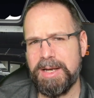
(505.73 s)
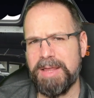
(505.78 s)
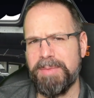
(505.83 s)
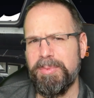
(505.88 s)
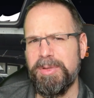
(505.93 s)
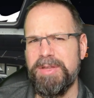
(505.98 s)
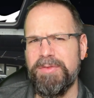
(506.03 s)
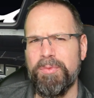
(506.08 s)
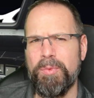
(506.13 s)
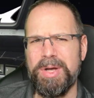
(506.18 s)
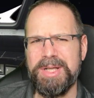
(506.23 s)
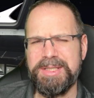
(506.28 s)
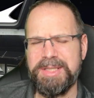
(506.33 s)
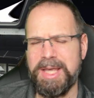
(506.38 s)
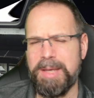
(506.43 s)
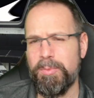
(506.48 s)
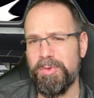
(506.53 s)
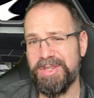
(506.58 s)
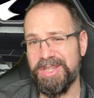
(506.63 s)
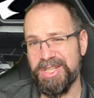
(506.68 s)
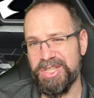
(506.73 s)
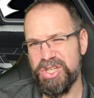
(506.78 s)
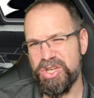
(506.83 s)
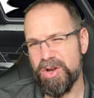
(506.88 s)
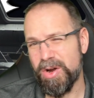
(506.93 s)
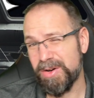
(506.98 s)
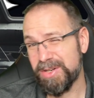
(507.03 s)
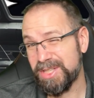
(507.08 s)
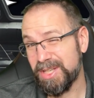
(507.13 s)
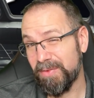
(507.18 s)
I believe Wes came with the
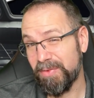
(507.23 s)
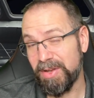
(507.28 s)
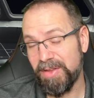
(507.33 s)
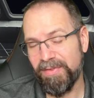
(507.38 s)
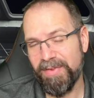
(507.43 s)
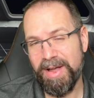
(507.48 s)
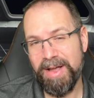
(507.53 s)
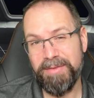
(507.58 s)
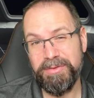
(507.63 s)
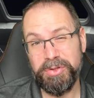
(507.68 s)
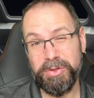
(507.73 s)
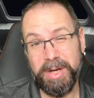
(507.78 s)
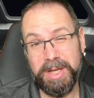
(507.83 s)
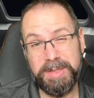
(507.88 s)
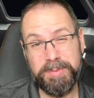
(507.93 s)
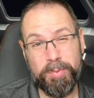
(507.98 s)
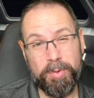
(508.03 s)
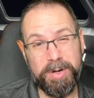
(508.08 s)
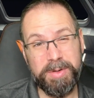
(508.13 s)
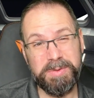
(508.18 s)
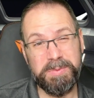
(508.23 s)
GR-75 transport.